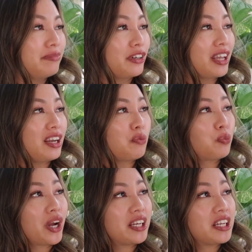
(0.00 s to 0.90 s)
They're getting
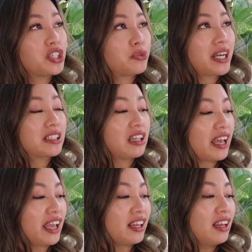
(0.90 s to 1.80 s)
bright indirect
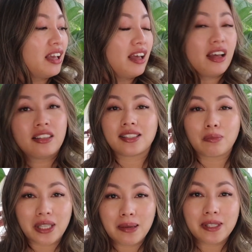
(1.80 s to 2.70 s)
light.
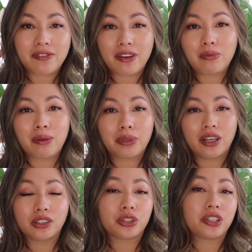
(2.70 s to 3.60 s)
Sometimes if I remember,
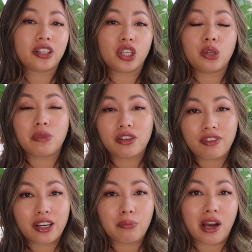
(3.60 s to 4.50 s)
I'll turn on the
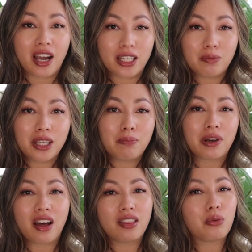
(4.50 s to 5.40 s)
humidifier behind me,
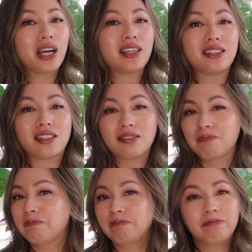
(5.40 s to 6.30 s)
but otherwise
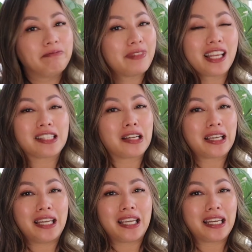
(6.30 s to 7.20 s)
it's
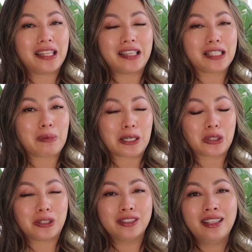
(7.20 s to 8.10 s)
not getting anything
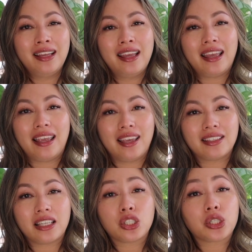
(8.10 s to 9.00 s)
special.
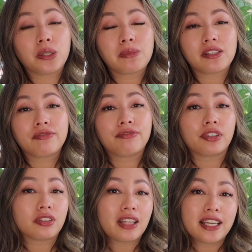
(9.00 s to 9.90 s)
And in terms of
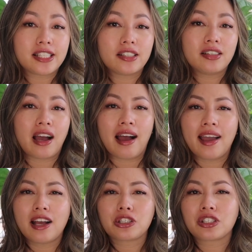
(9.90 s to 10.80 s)
fertilizer, I
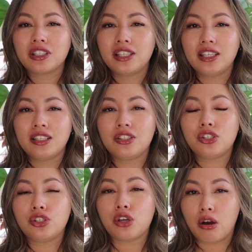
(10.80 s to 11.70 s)
actually
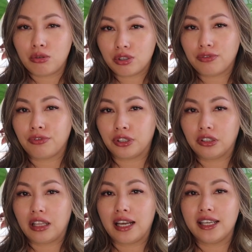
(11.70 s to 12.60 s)
don't
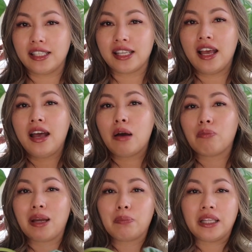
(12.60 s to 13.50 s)
fertilize
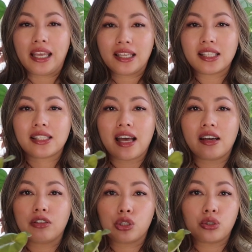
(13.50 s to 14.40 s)
my plants
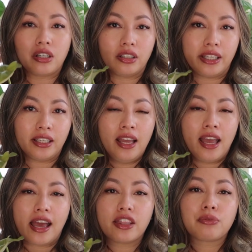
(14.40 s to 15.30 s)
that are struggling.
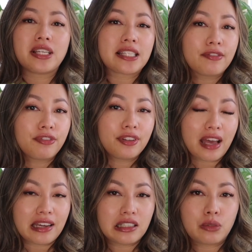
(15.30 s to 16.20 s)
And the reason for
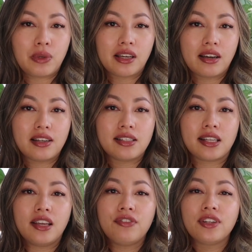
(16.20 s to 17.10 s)
that is because
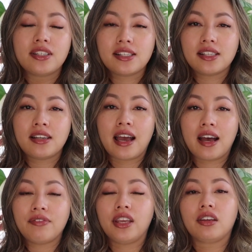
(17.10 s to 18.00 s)
if it doesn't
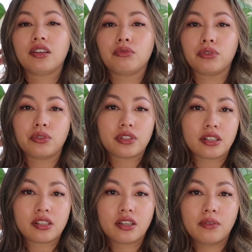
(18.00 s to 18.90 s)
have a good root
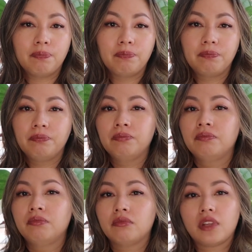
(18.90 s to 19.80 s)
system,
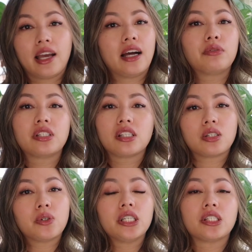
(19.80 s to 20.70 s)
how is it
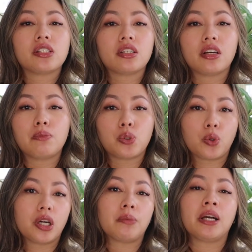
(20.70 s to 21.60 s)
going to
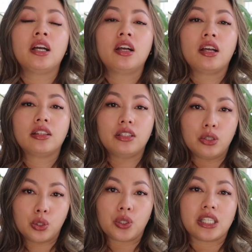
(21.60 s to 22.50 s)
absorb the
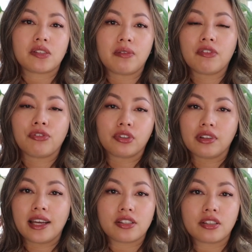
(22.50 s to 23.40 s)
nutrients from the
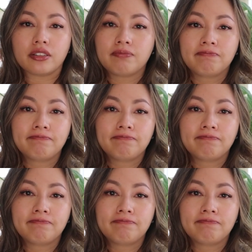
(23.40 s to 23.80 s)
fertilizer?